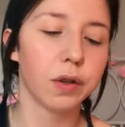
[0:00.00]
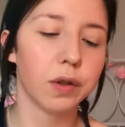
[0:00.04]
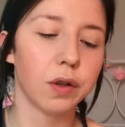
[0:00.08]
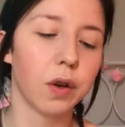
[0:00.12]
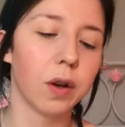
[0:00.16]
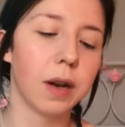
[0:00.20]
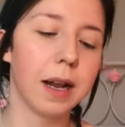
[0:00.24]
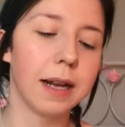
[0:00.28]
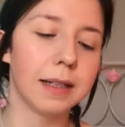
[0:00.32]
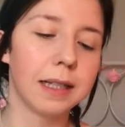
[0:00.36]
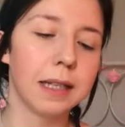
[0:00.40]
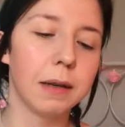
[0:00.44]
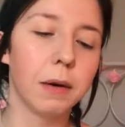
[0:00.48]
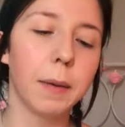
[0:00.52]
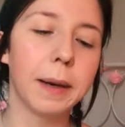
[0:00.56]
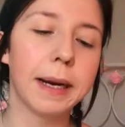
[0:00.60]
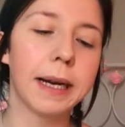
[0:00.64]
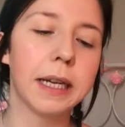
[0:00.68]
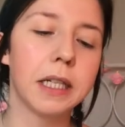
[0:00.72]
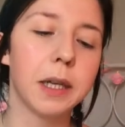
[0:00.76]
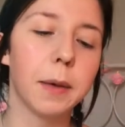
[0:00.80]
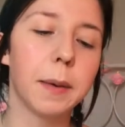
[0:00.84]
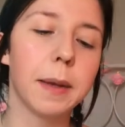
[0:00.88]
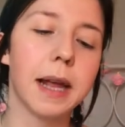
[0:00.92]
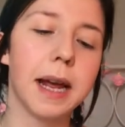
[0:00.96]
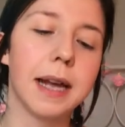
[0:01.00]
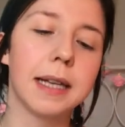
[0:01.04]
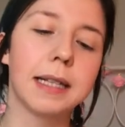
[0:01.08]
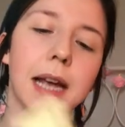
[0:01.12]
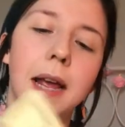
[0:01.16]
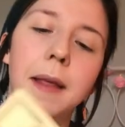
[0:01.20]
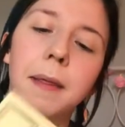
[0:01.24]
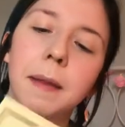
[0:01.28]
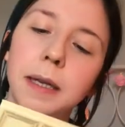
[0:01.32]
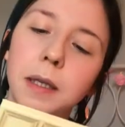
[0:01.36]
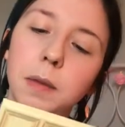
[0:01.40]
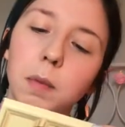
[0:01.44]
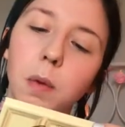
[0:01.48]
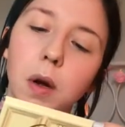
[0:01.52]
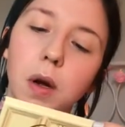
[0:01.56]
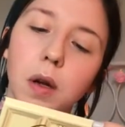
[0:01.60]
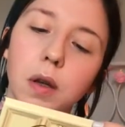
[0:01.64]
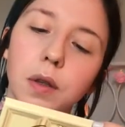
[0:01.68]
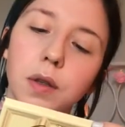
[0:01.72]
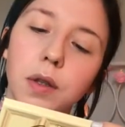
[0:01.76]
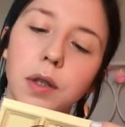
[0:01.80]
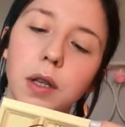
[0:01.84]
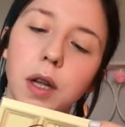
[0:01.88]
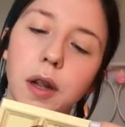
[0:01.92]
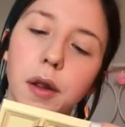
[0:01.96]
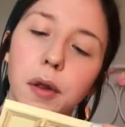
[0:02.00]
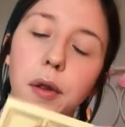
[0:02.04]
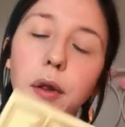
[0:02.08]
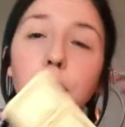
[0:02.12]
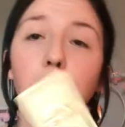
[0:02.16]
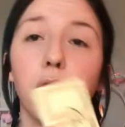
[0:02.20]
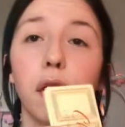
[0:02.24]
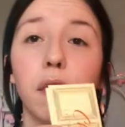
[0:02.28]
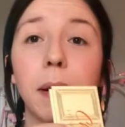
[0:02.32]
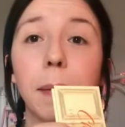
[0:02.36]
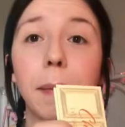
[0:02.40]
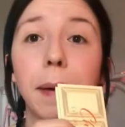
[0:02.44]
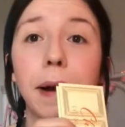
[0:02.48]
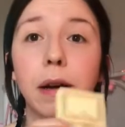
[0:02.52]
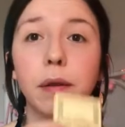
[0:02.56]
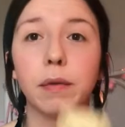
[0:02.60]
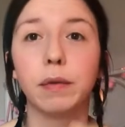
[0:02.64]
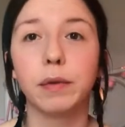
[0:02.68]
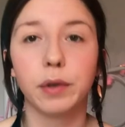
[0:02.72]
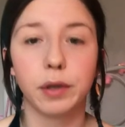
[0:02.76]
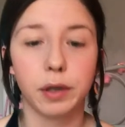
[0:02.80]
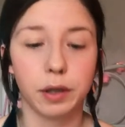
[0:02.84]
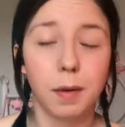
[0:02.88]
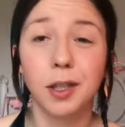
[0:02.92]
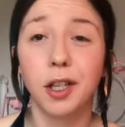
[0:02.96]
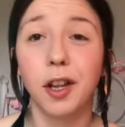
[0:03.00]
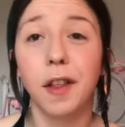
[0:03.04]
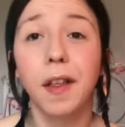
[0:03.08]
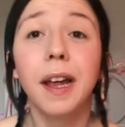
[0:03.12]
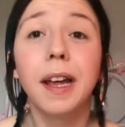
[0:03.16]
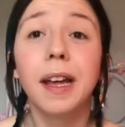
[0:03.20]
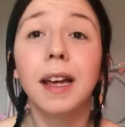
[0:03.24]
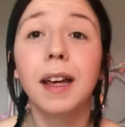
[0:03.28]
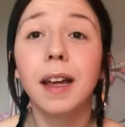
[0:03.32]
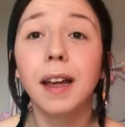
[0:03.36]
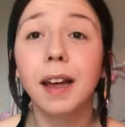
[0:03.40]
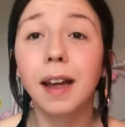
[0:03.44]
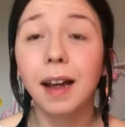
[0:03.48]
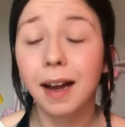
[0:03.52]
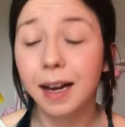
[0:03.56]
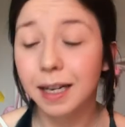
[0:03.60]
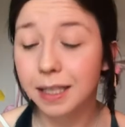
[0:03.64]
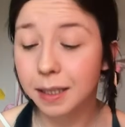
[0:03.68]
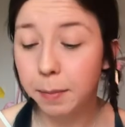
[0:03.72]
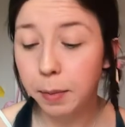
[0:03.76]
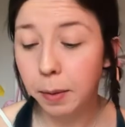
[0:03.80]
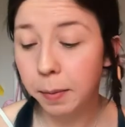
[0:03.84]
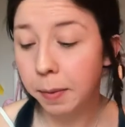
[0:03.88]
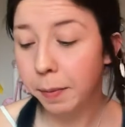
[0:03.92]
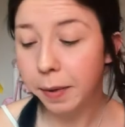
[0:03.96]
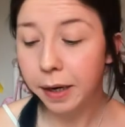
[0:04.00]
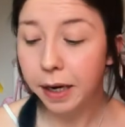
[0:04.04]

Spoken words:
So let's see what we can do with this. And this was £3, which I think is a blooming